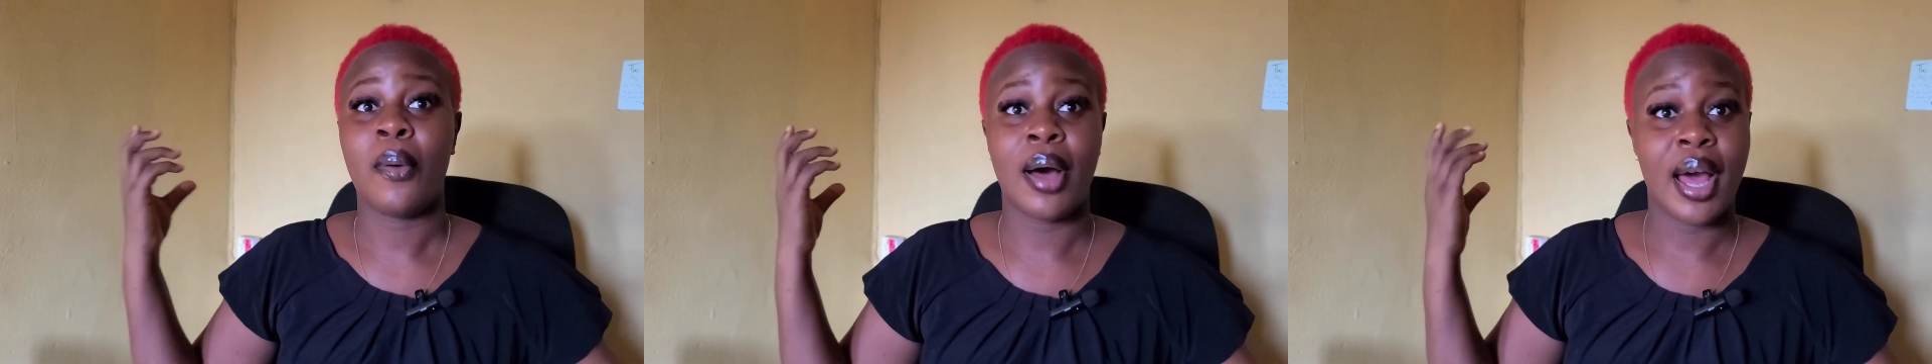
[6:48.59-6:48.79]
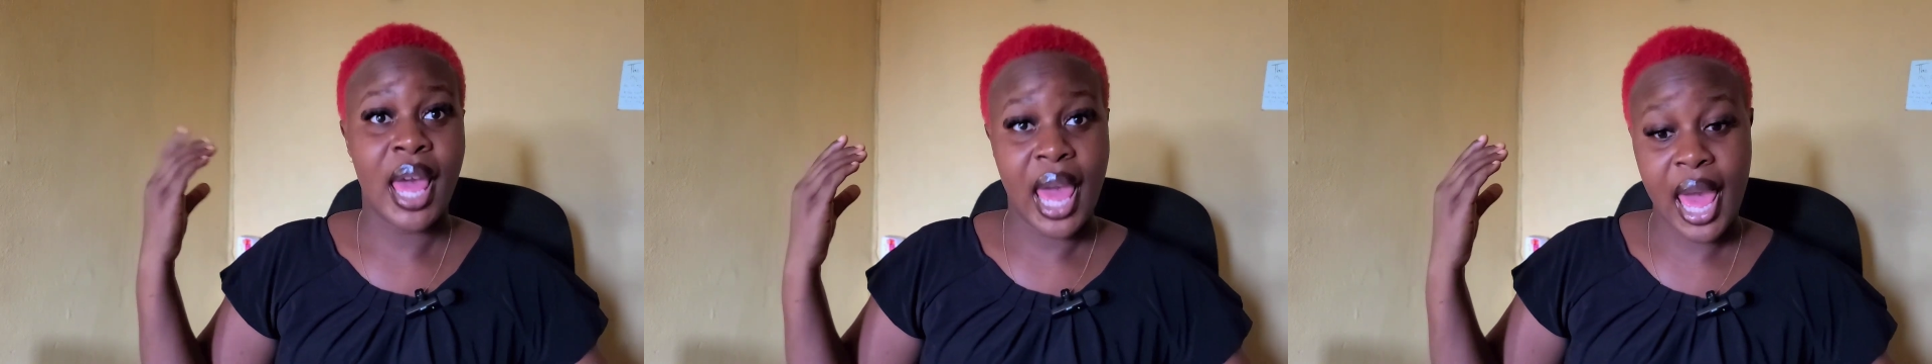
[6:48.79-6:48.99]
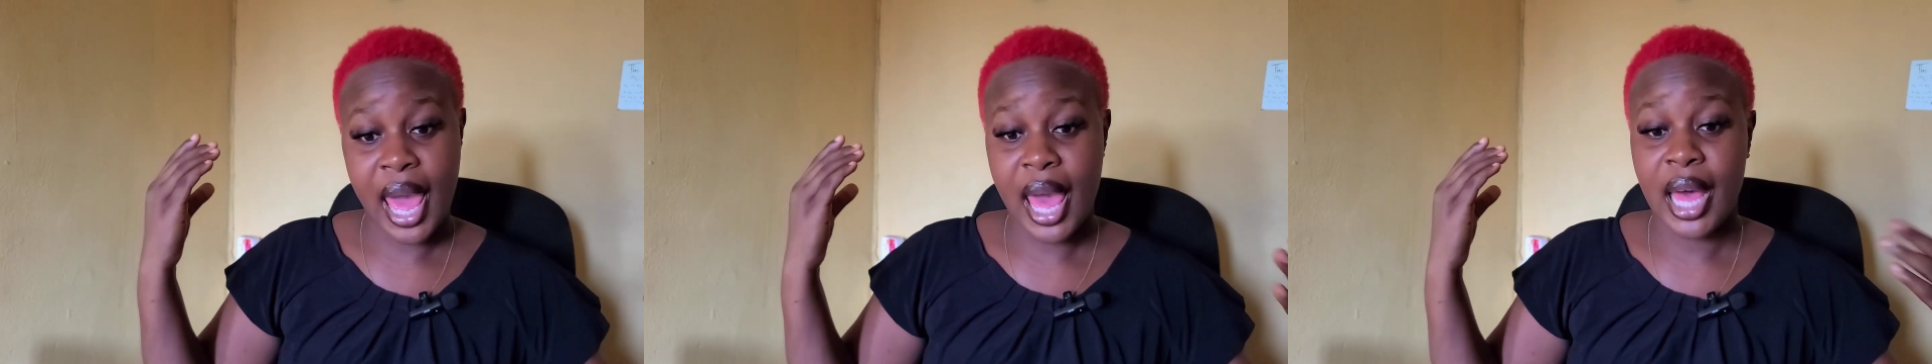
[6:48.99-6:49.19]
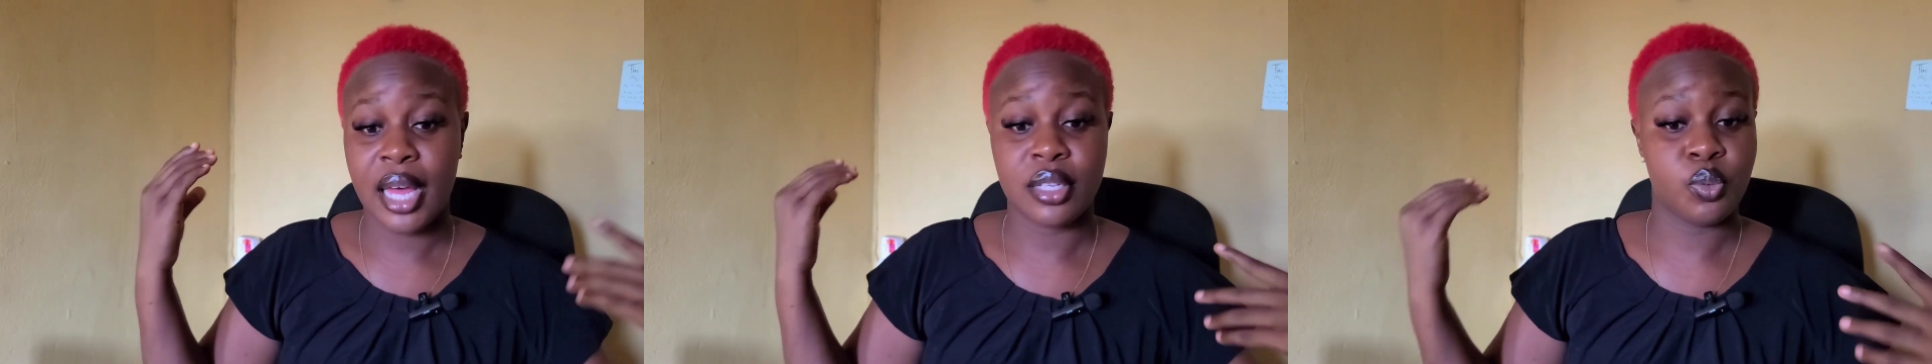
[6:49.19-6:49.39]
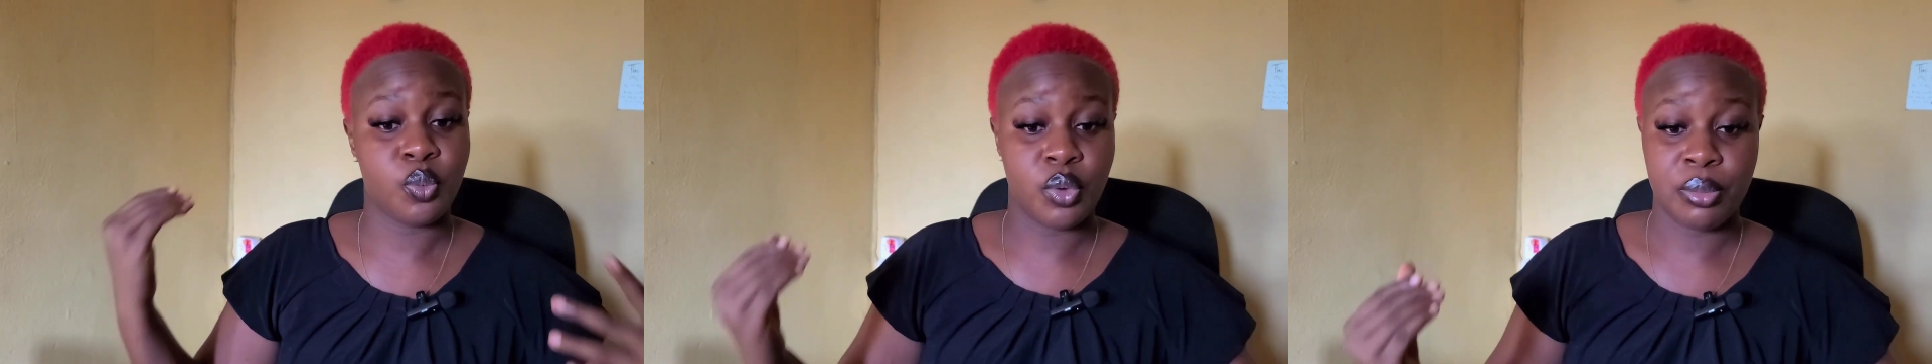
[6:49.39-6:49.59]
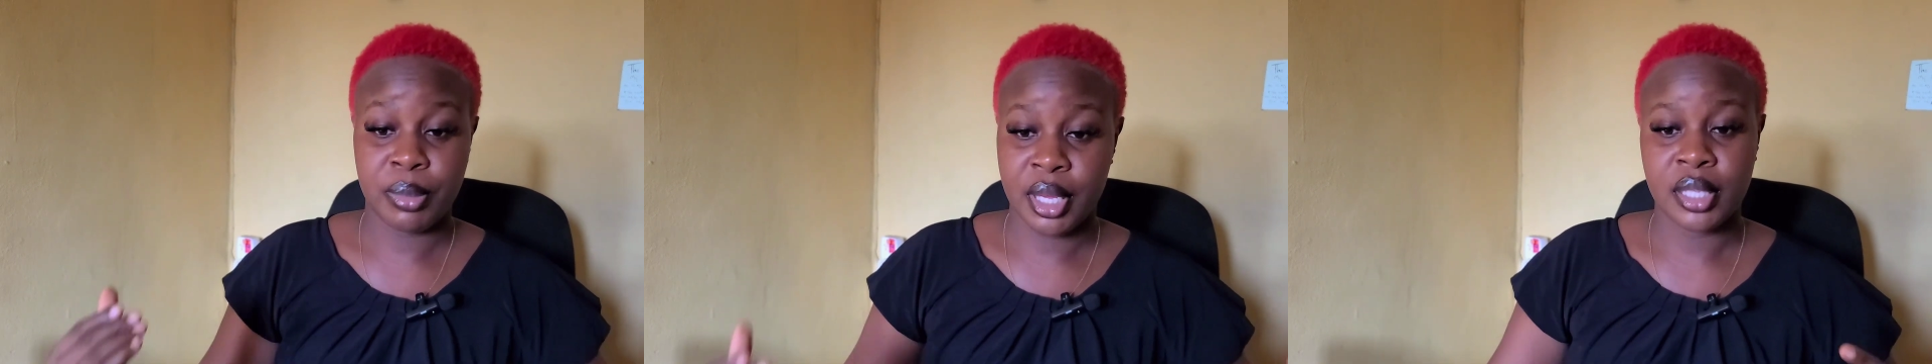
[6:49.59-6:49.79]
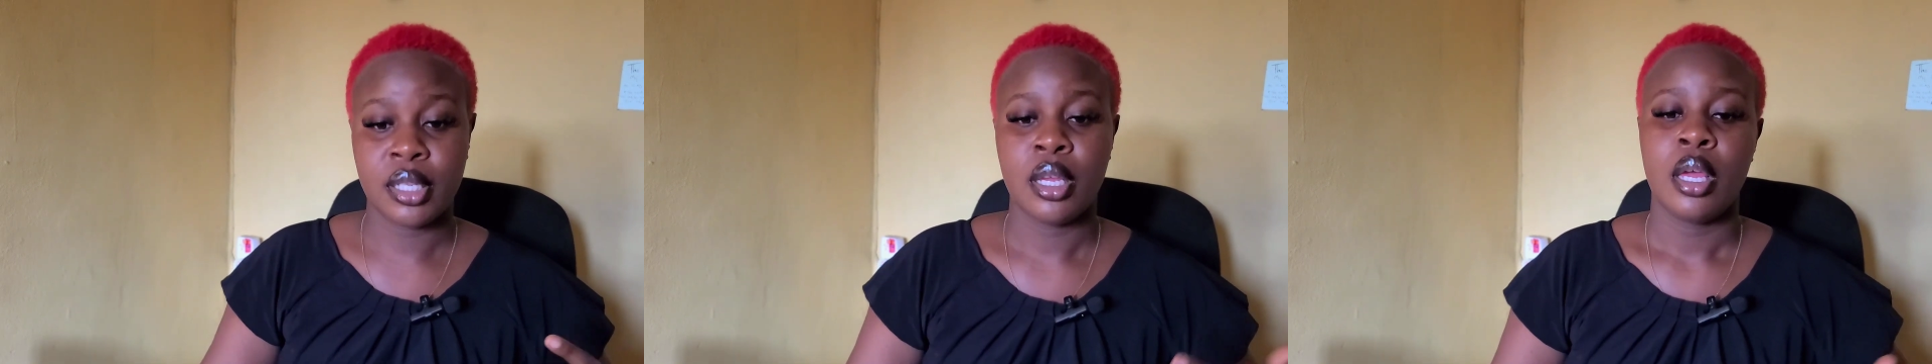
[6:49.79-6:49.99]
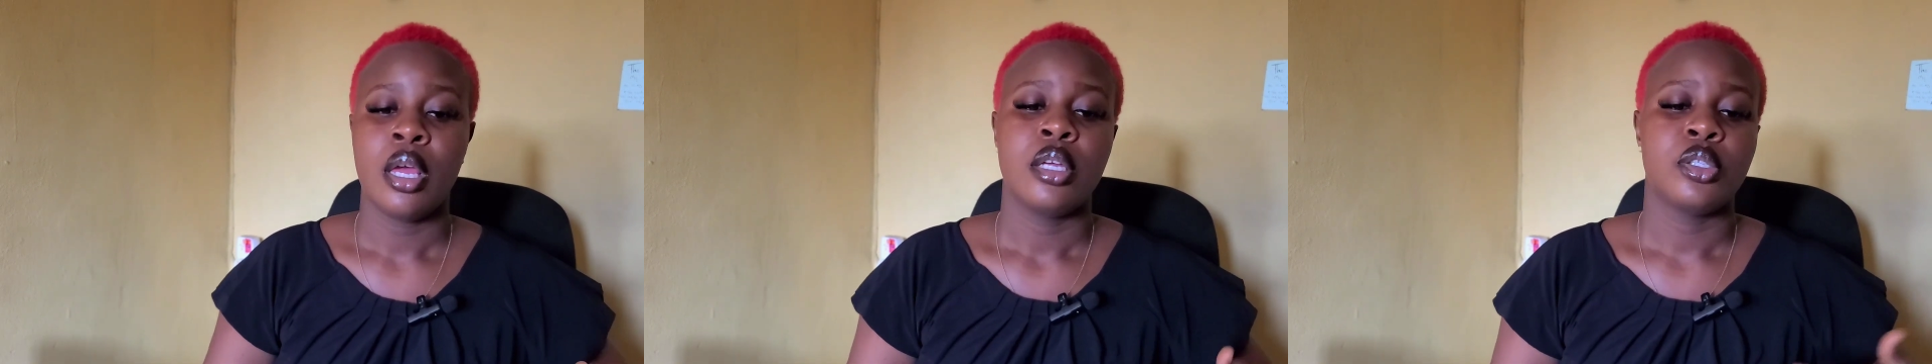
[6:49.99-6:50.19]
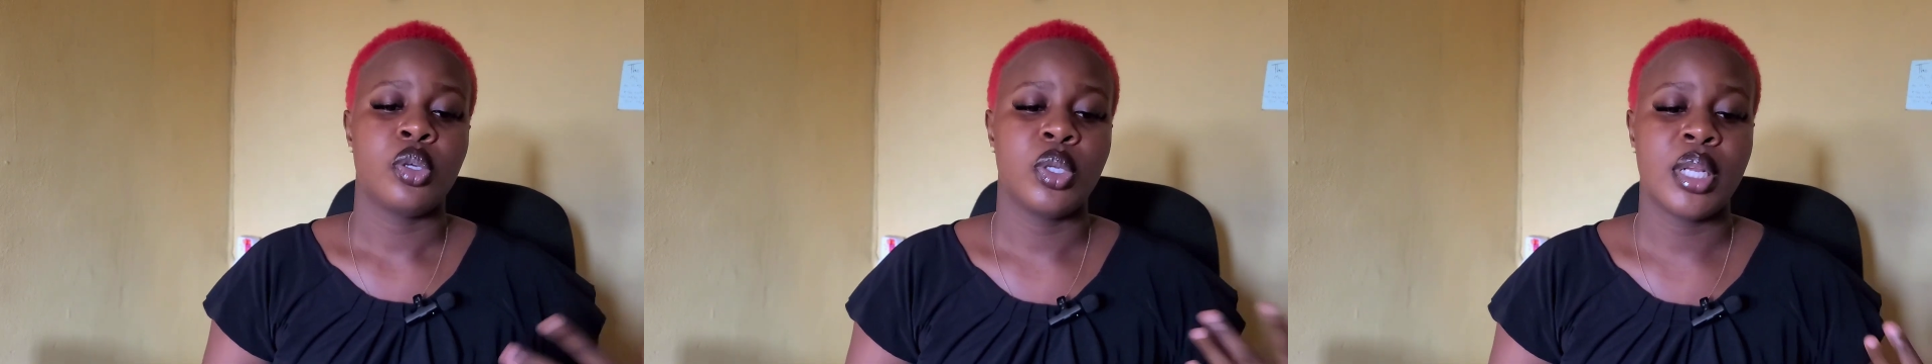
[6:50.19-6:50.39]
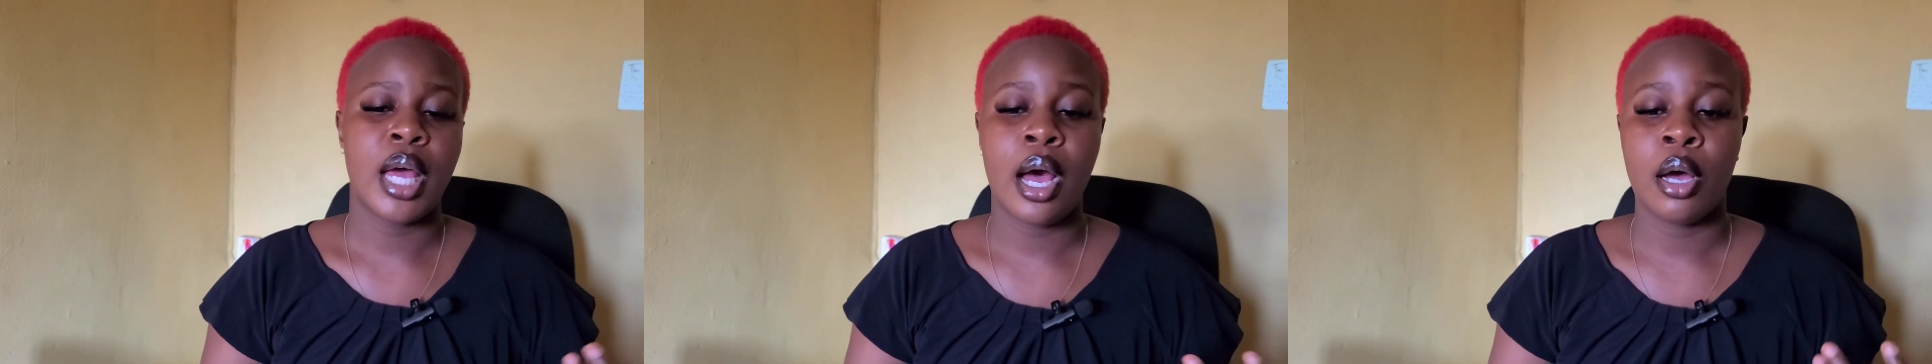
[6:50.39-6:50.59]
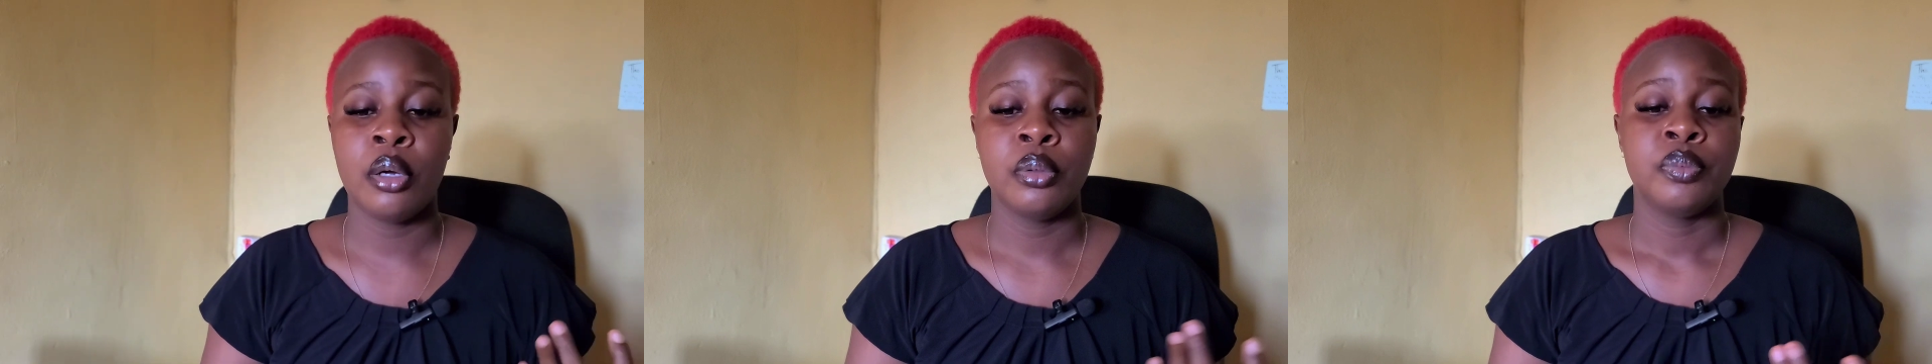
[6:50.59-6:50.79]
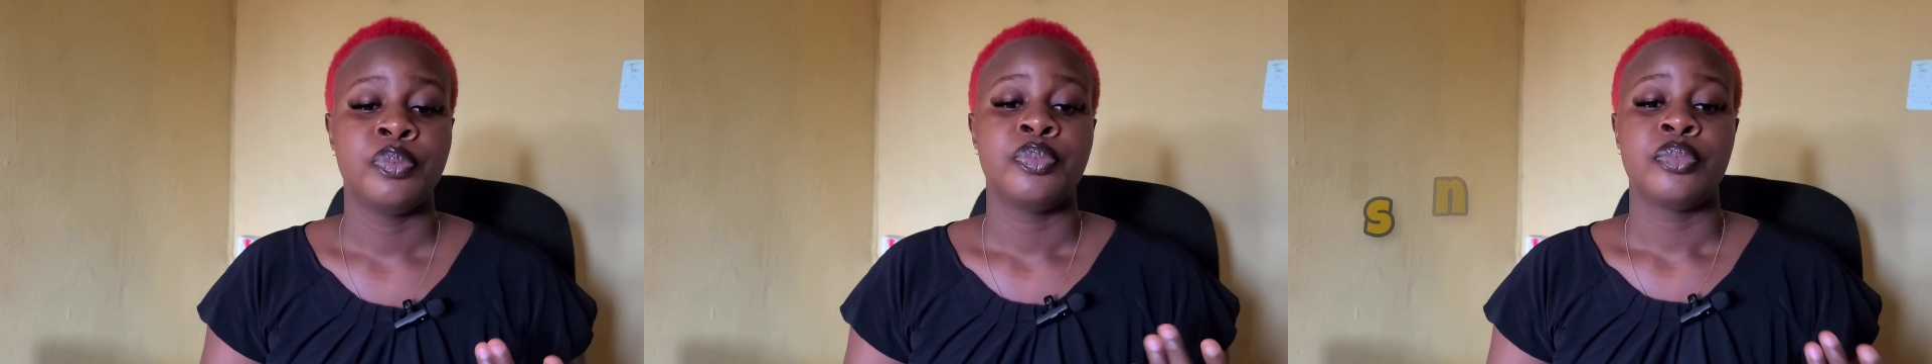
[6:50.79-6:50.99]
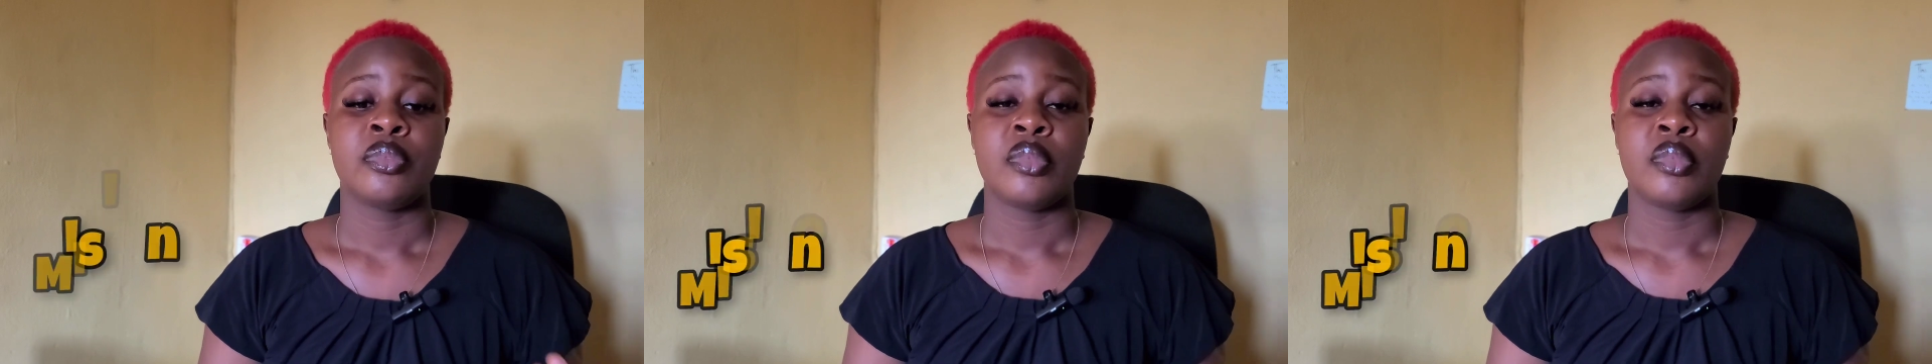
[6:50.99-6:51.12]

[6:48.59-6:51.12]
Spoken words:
our hair as women. So now